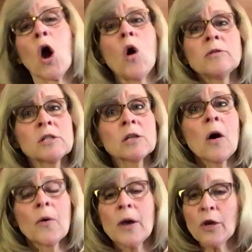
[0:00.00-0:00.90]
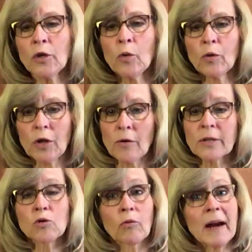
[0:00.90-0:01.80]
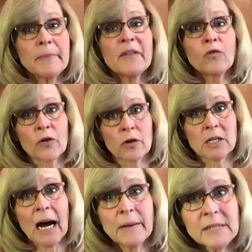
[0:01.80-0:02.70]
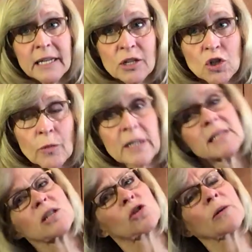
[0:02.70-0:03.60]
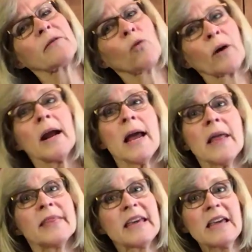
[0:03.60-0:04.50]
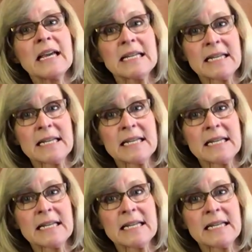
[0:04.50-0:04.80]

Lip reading: Also, you will notice right before your time signature where it says 3-4, the